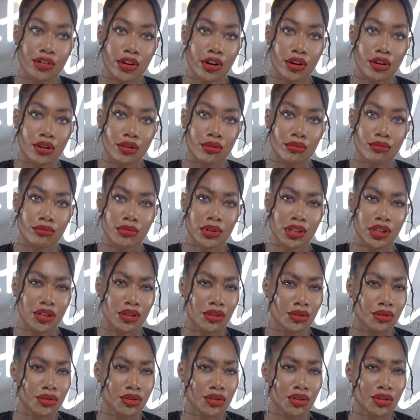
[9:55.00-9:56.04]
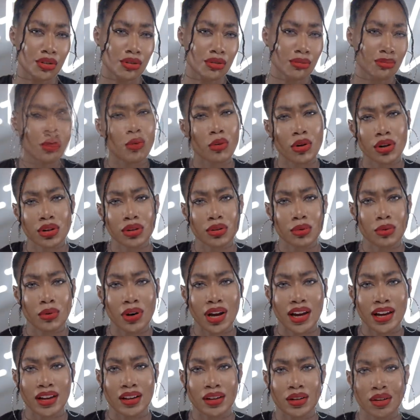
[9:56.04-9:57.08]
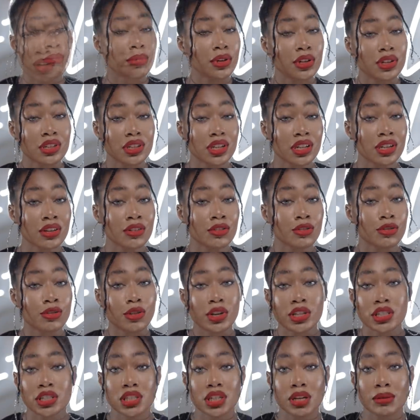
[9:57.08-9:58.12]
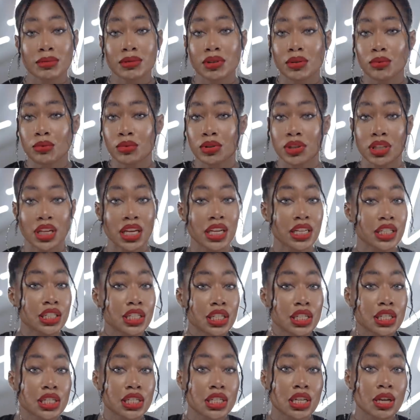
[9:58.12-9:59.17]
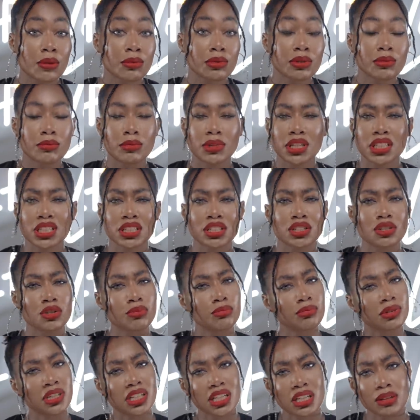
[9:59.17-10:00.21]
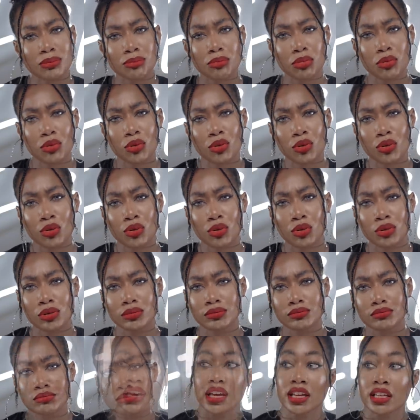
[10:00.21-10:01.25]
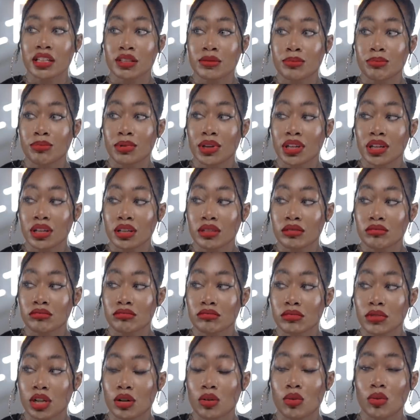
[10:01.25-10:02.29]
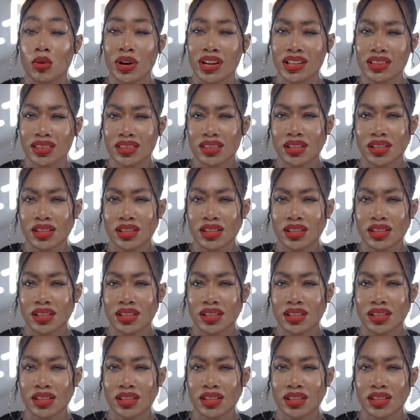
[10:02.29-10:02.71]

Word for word: from YouTube worthwhile. Building friendships and relationships, meeting new people, it's been quite